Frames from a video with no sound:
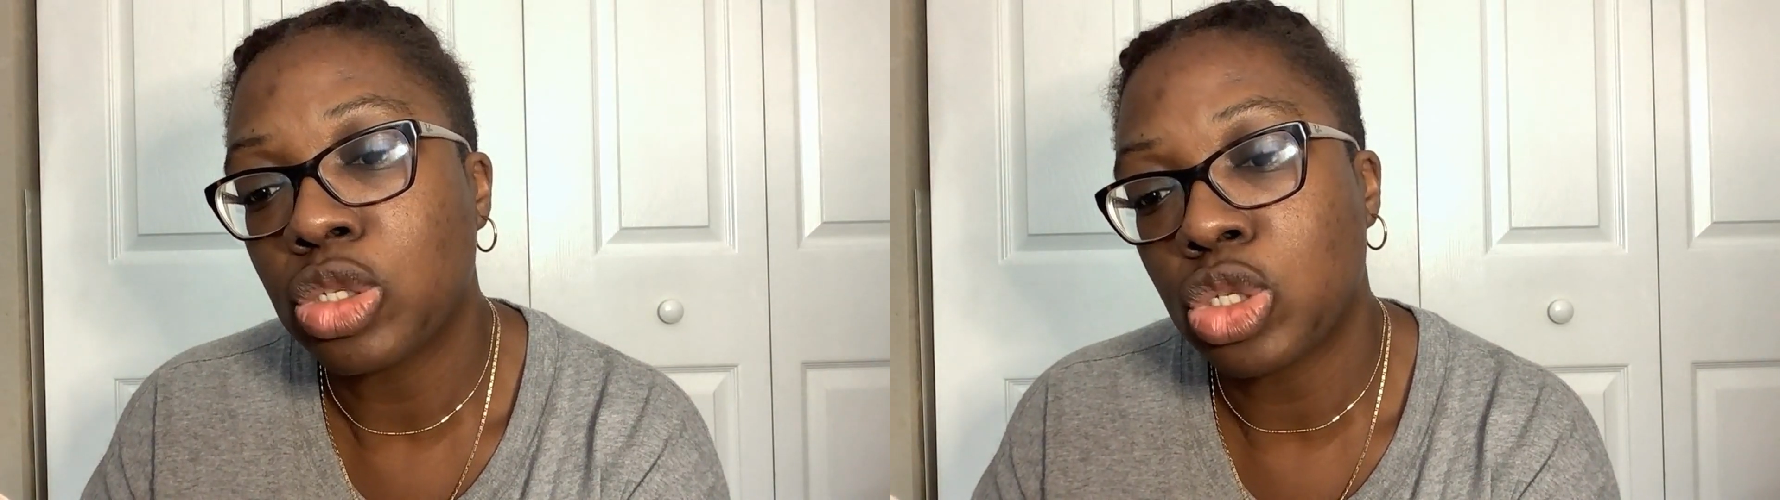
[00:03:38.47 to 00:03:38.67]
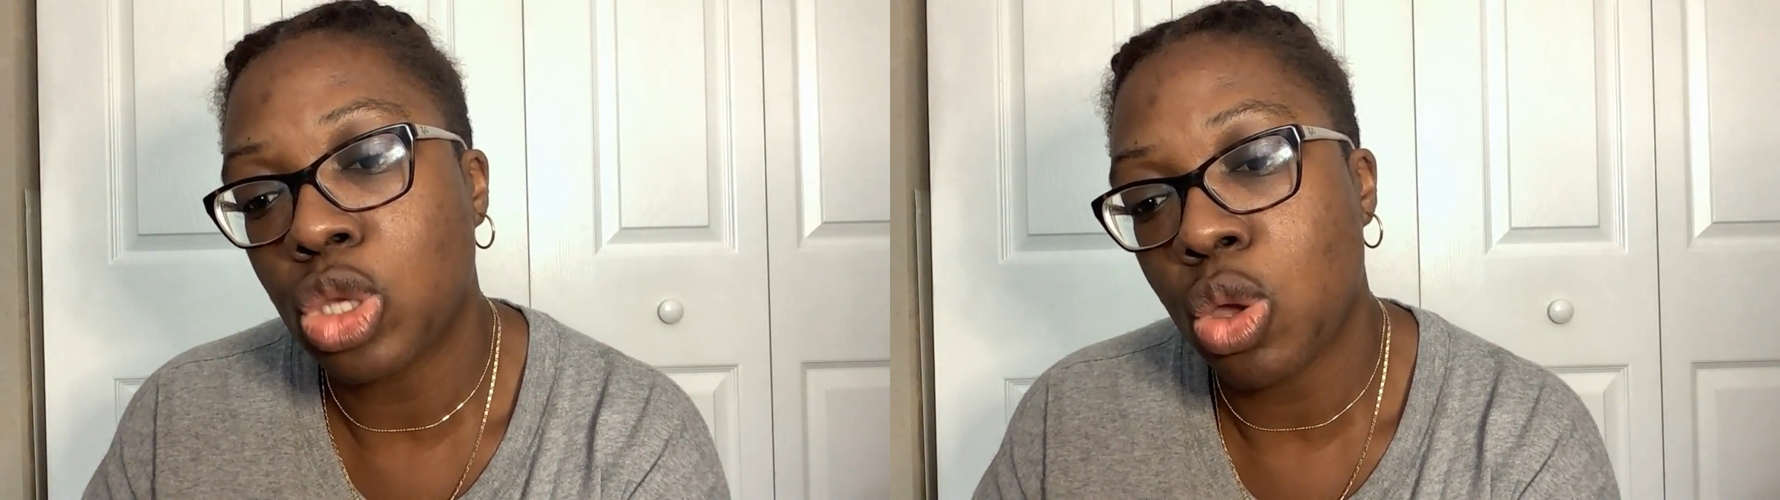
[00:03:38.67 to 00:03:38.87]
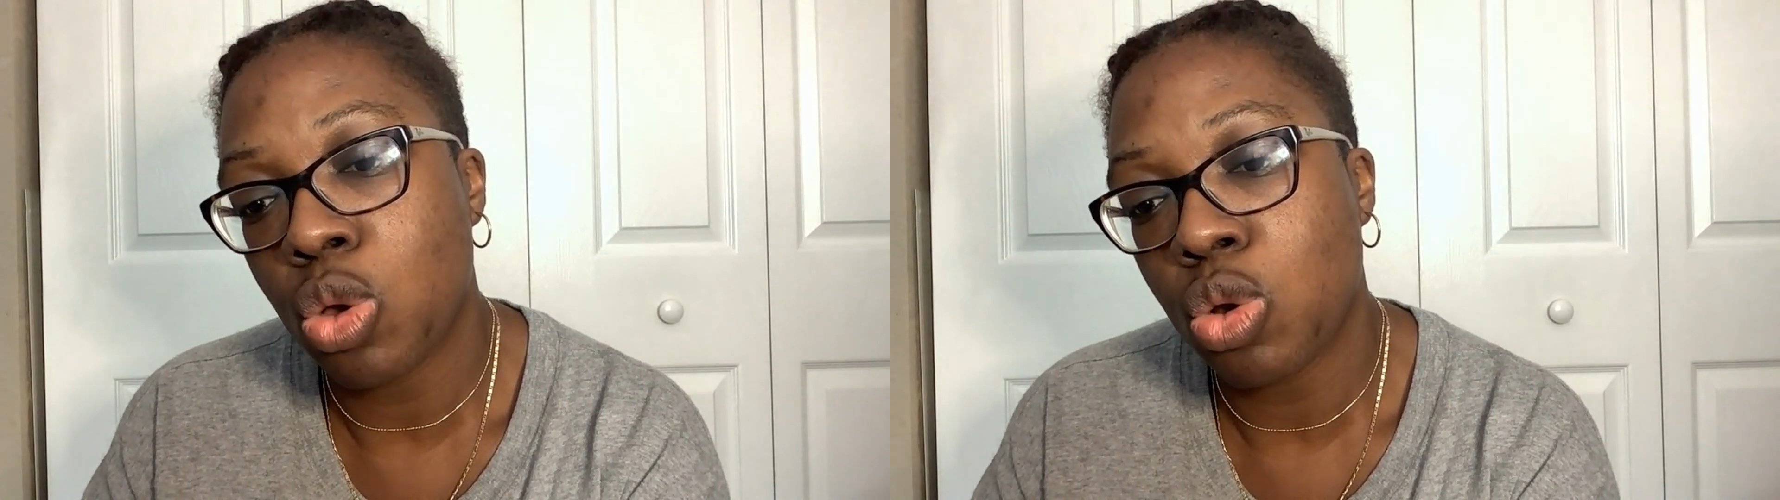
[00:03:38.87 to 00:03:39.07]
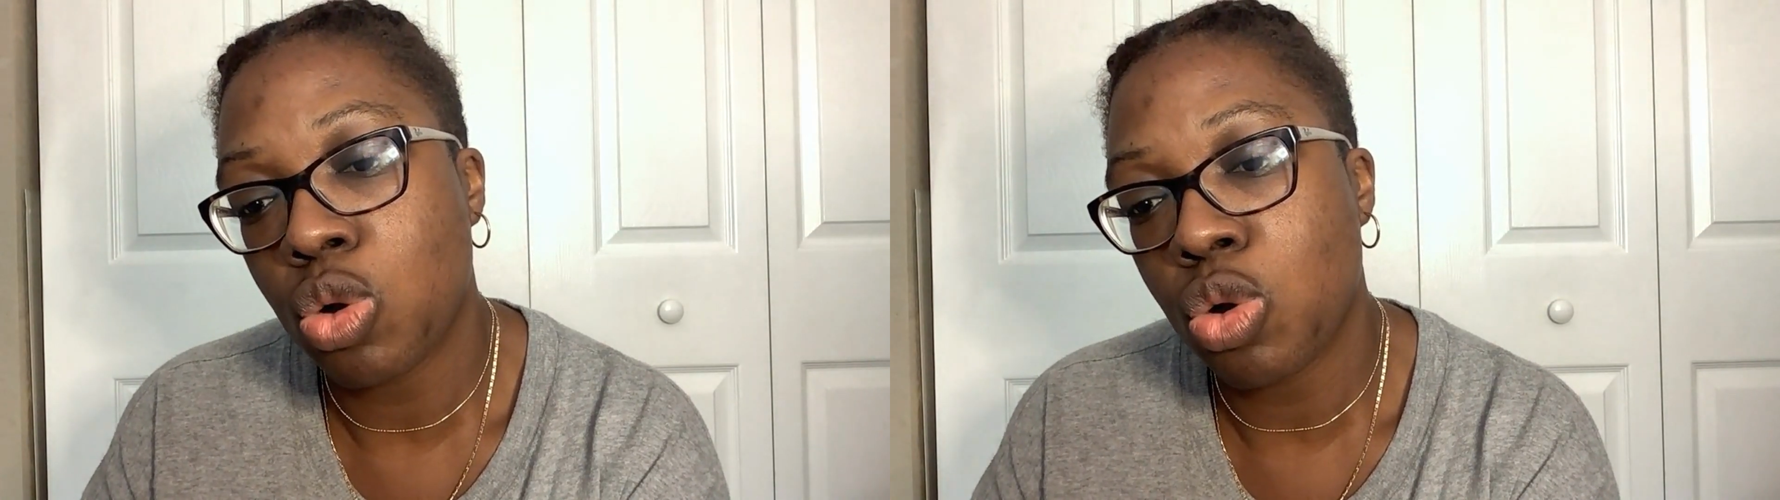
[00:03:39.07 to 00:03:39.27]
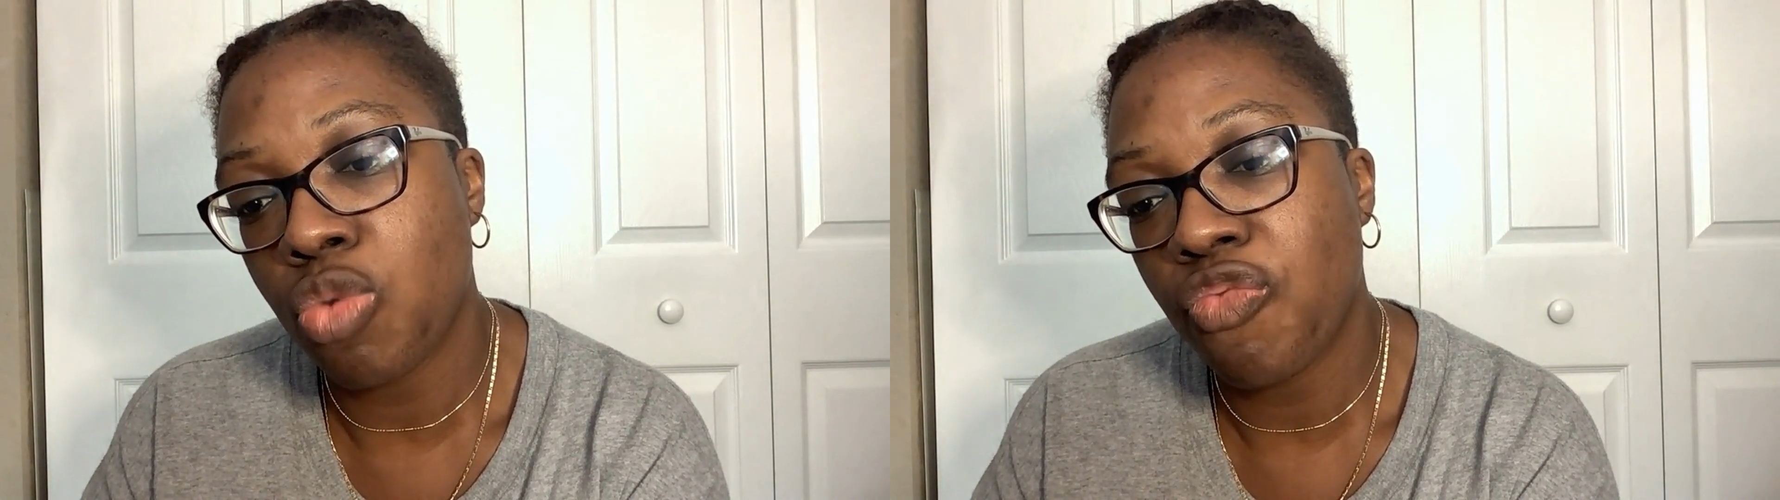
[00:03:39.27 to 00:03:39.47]

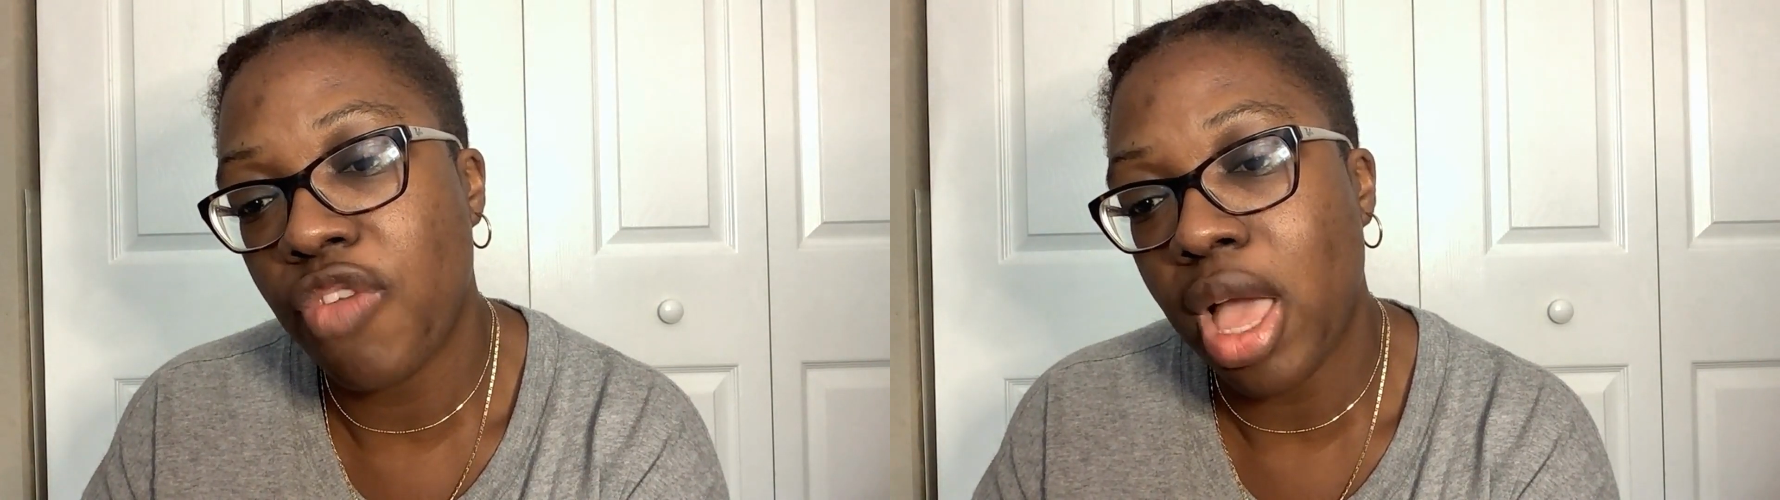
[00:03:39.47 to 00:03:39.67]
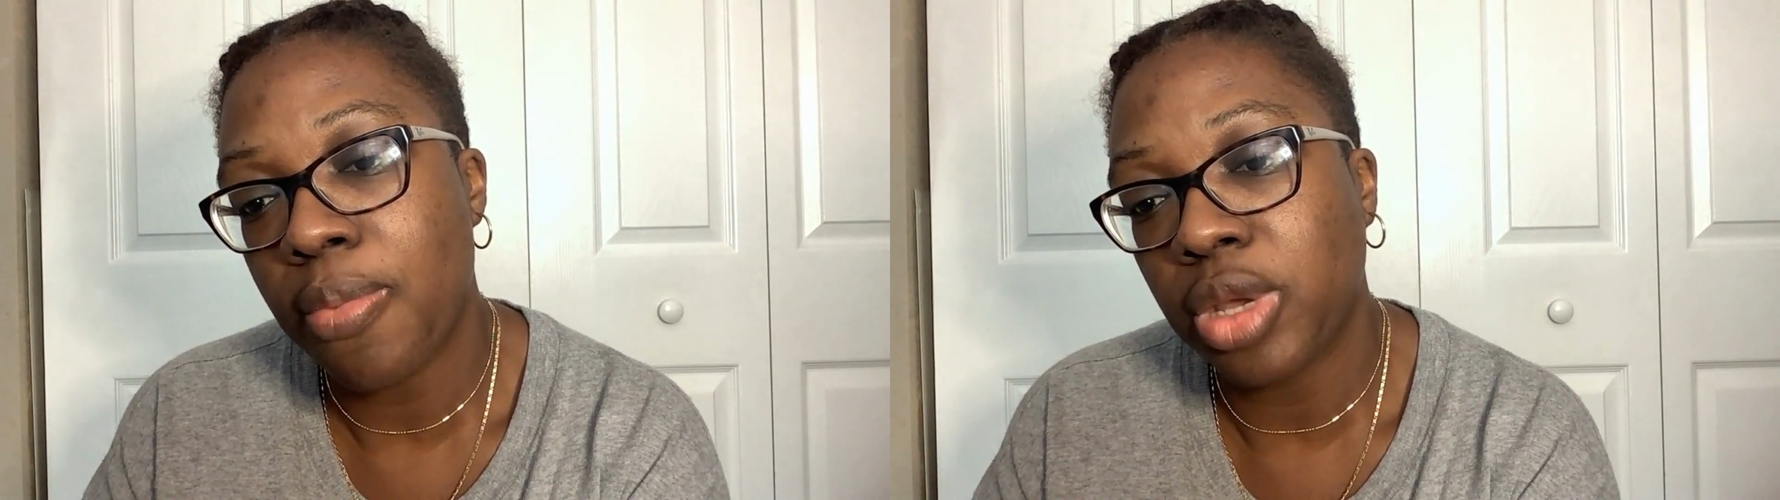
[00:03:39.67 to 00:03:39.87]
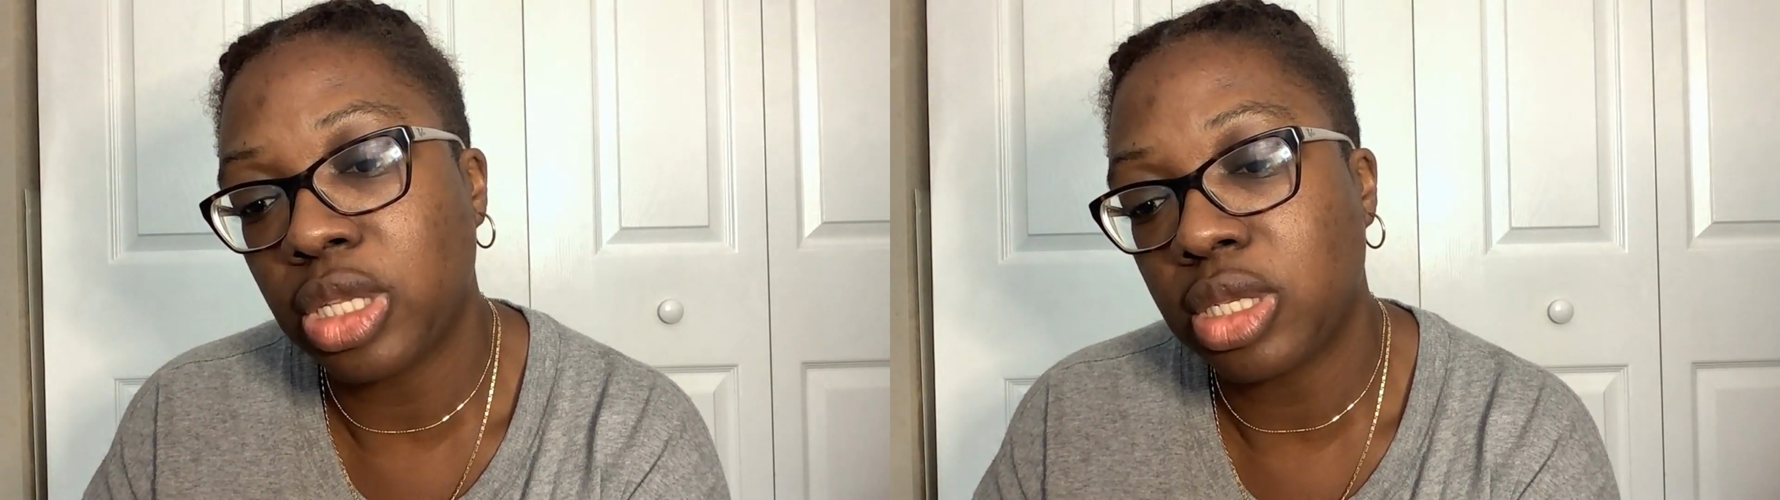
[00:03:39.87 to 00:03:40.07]
So fabric